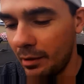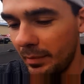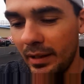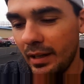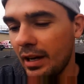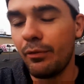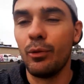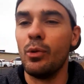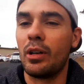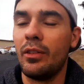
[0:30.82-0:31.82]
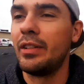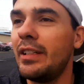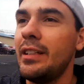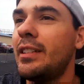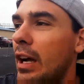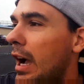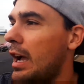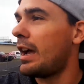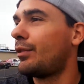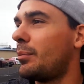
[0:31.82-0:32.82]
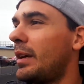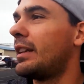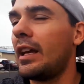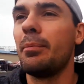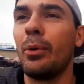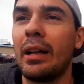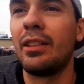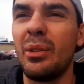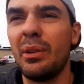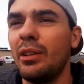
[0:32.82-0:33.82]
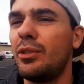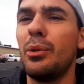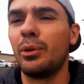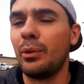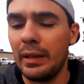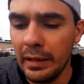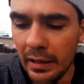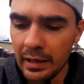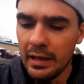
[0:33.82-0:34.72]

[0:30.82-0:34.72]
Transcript: send me uh, for work overseas, so I have to be at the airport at three, two or three.